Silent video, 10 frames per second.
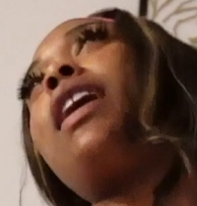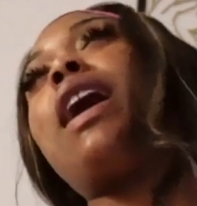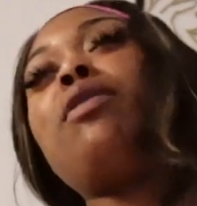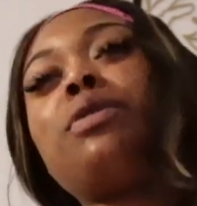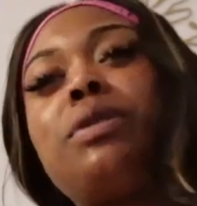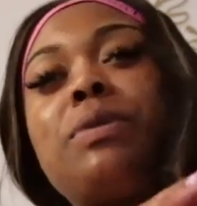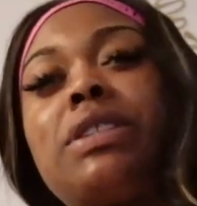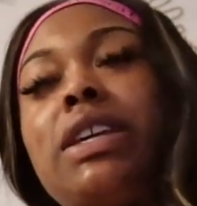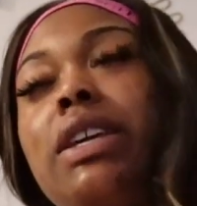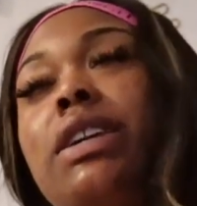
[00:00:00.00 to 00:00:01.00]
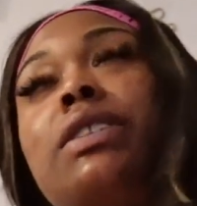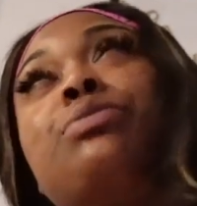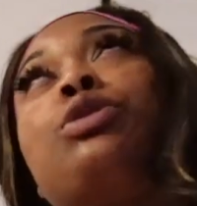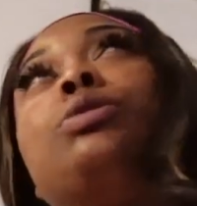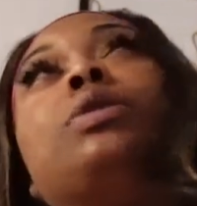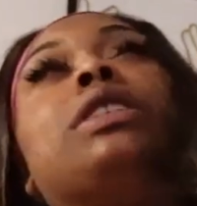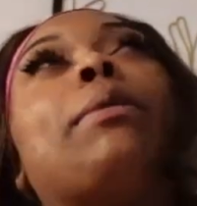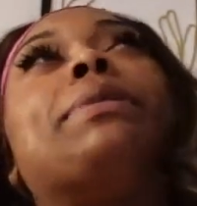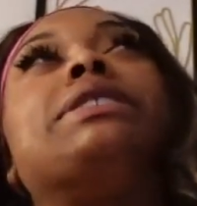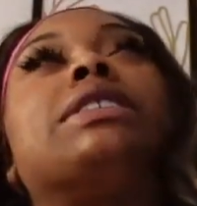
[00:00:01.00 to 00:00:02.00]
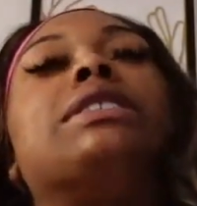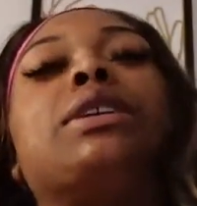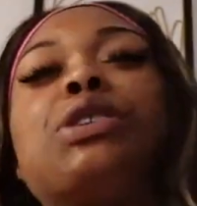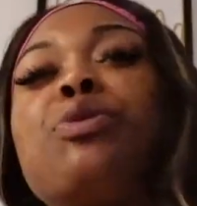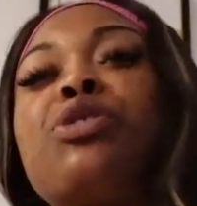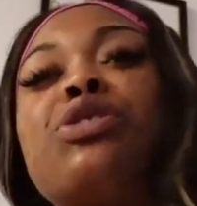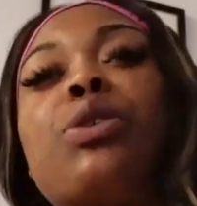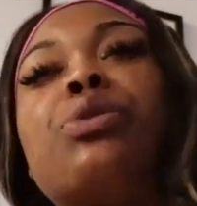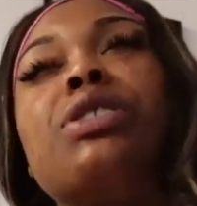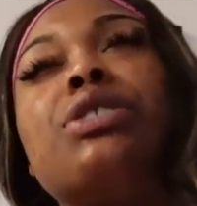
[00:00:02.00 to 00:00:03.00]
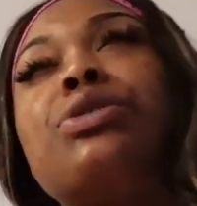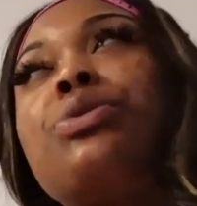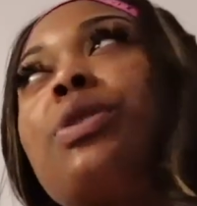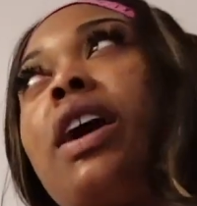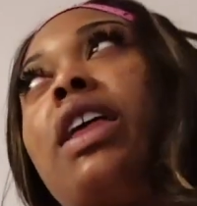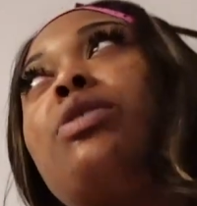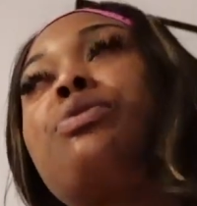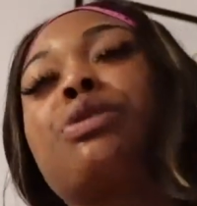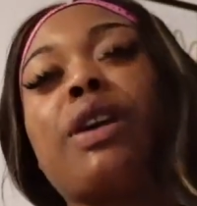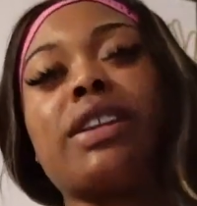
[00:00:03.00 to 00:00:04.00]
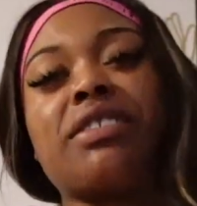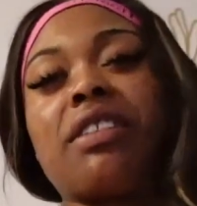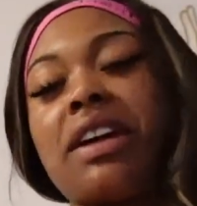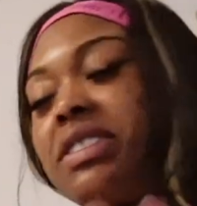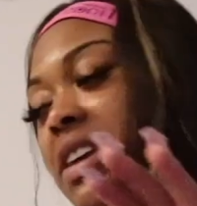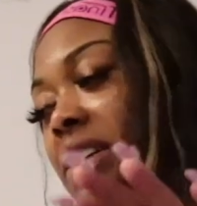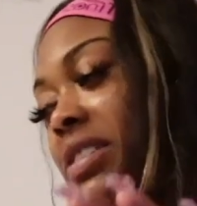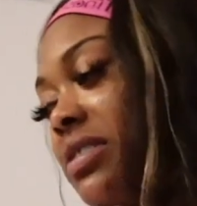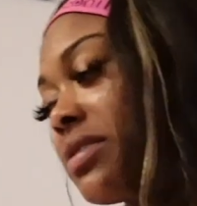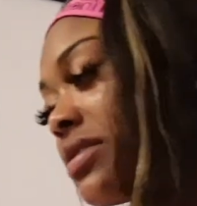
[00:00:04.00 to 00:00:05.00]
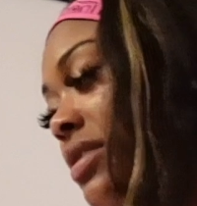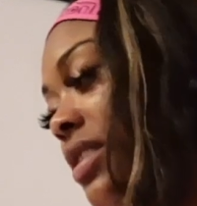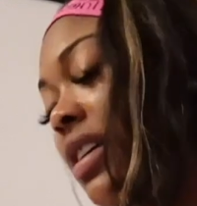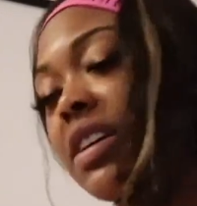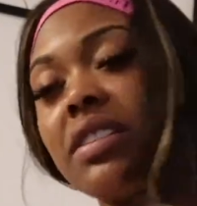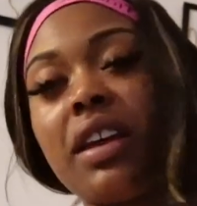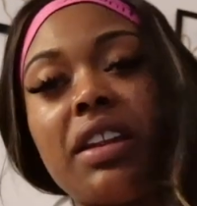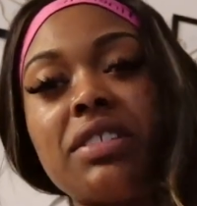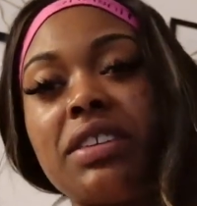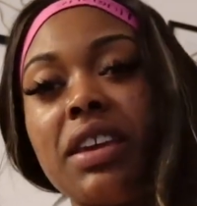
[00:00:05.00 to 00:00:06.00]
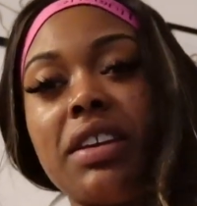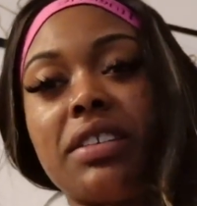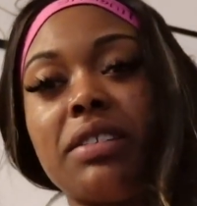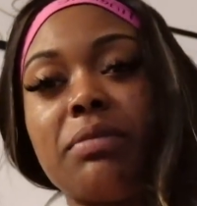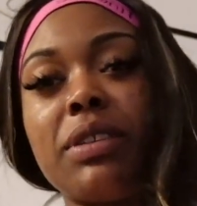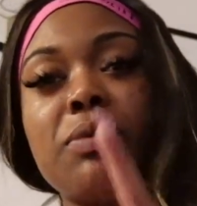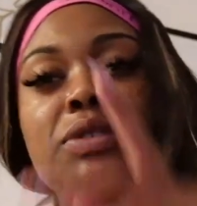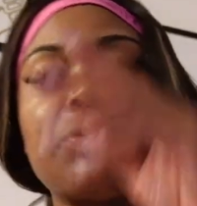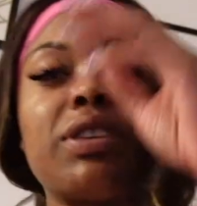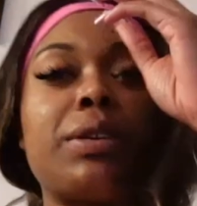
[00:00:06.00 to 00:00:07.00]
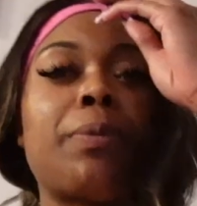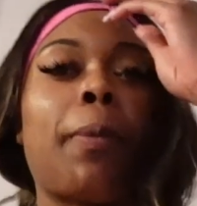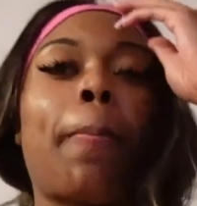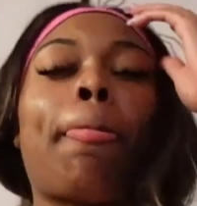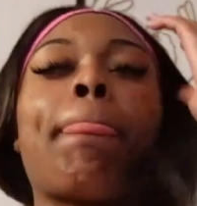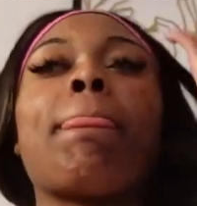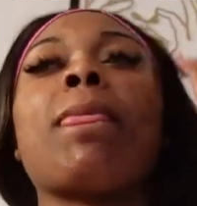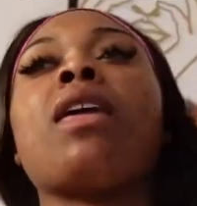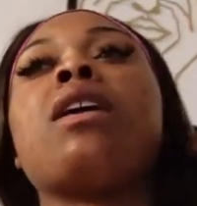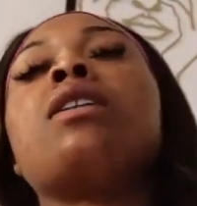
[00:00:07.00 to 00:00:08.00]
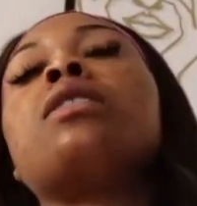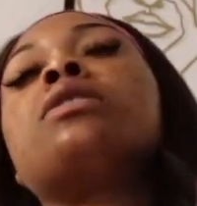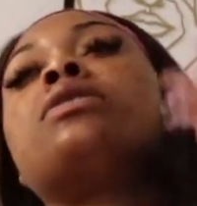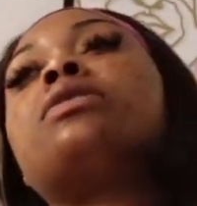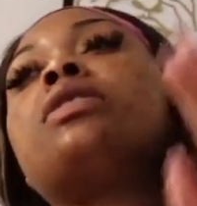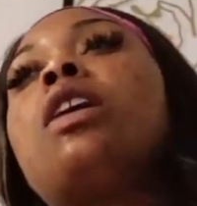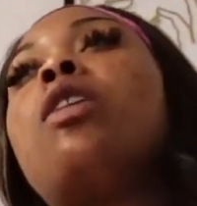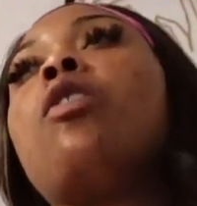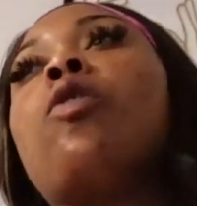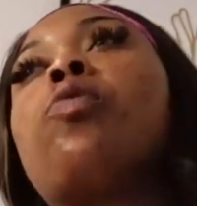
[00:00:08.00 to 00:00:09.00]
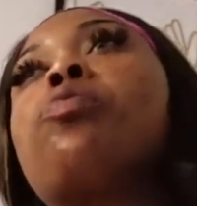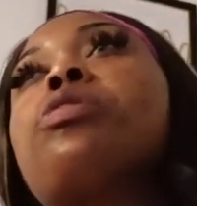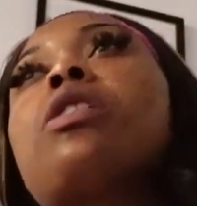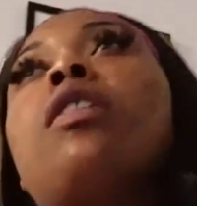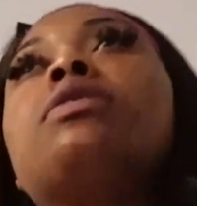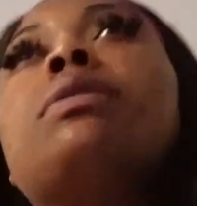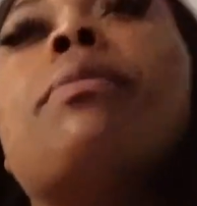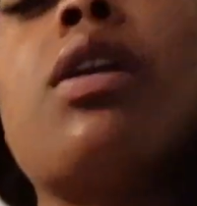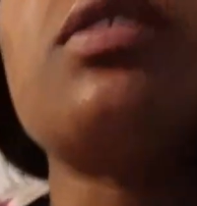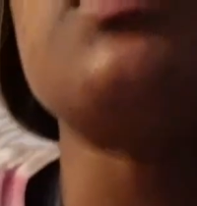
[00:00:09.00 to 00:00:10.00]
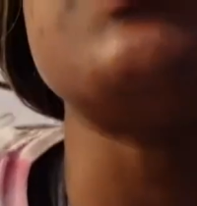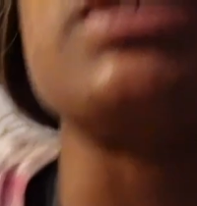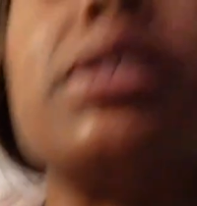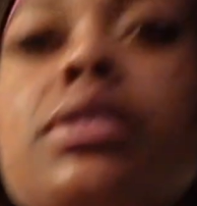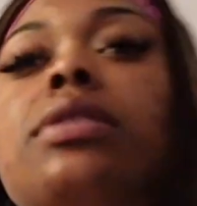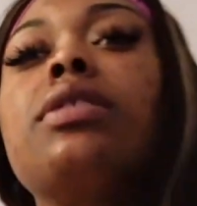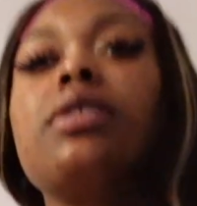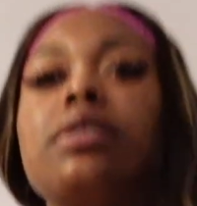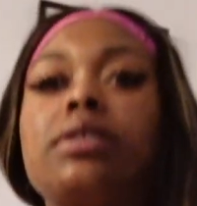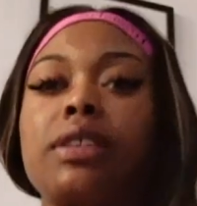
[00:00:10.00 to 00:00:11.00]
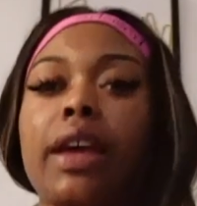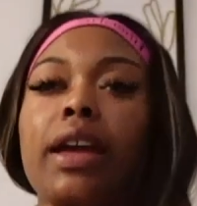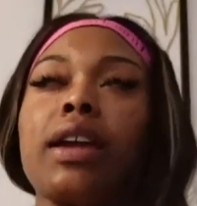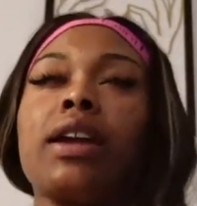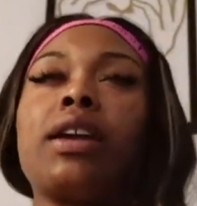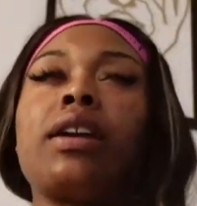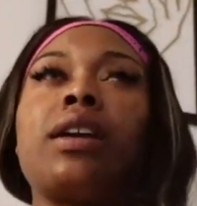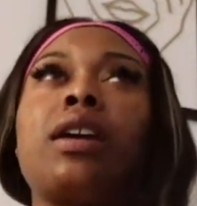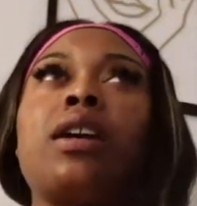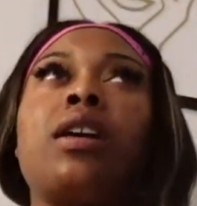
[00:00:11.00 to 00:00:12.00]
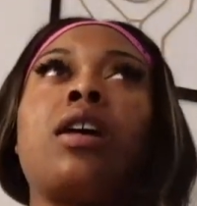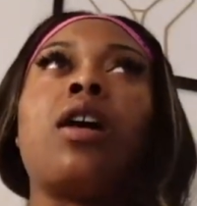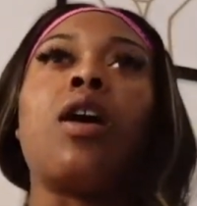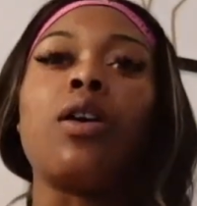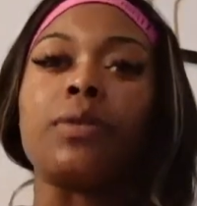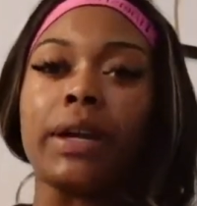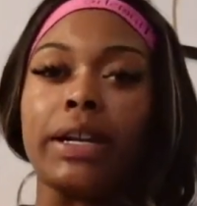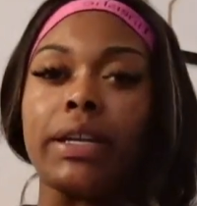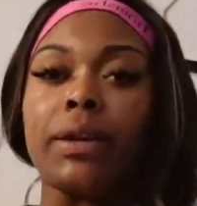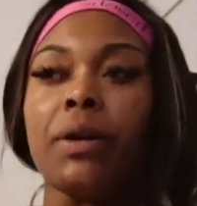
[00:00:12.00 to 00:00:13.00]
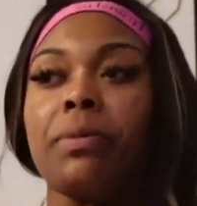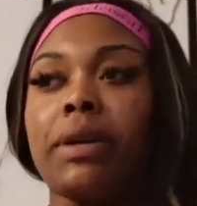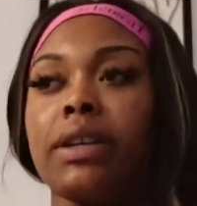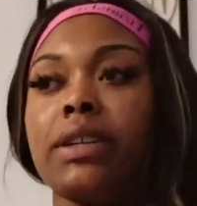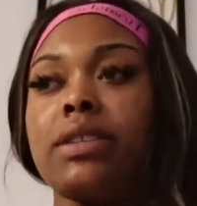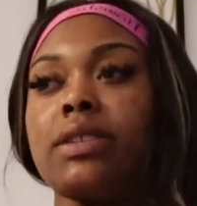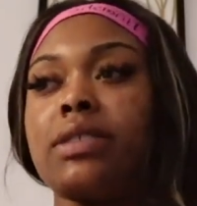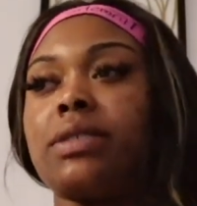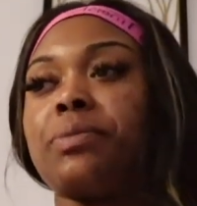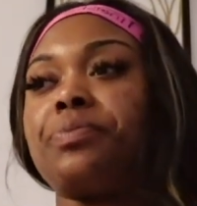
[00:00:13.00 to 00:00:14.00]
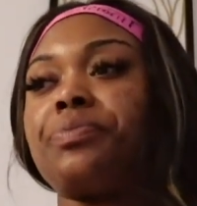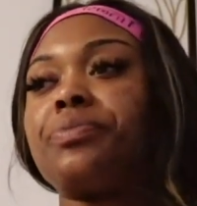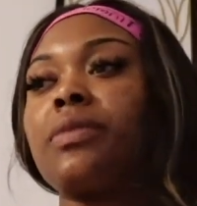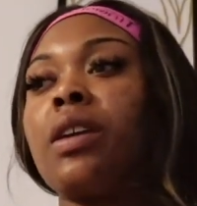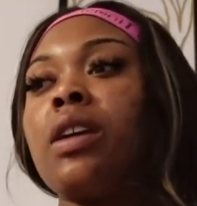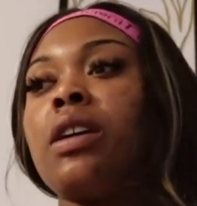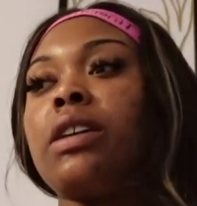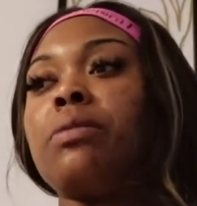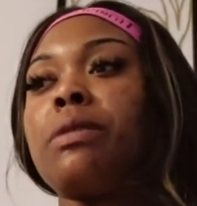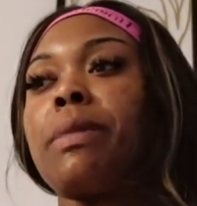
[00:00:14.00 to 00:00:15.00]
I really was eating. Ooh, and I busted it down. It was so good, so I don't regret nothing. Not a thing, but it was really good. So, y'all, tomorrow is Thursday already. Oh my goodness. It'll be